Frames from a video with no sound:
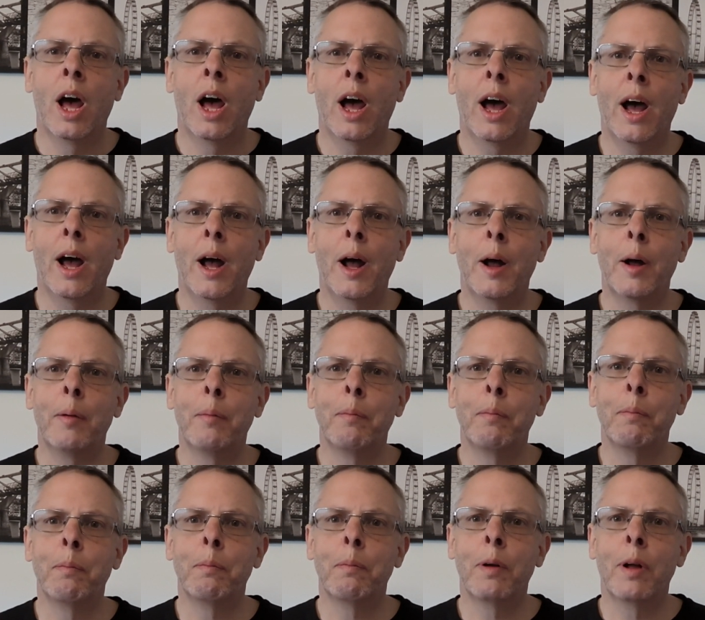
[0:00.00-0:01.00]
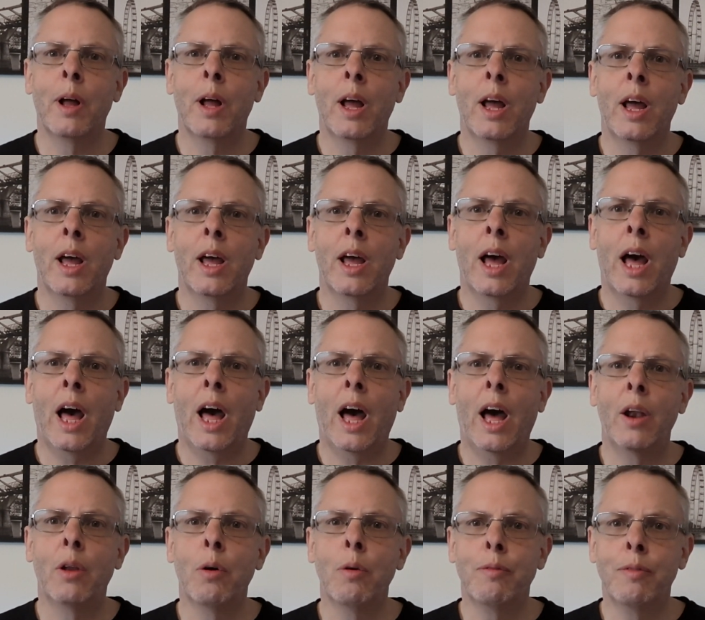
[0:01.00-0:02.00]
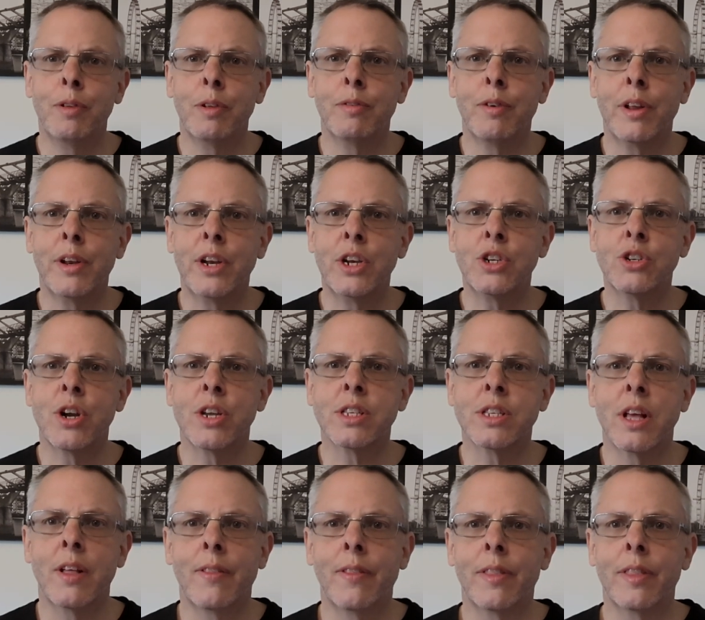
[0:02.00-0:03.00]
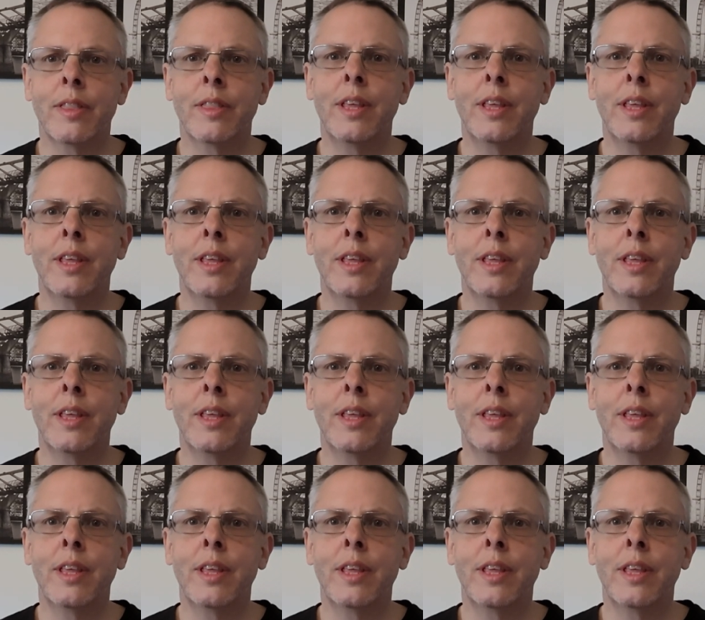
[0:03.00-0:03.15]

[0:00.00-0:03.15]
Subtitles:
And hopefully you find it interesting.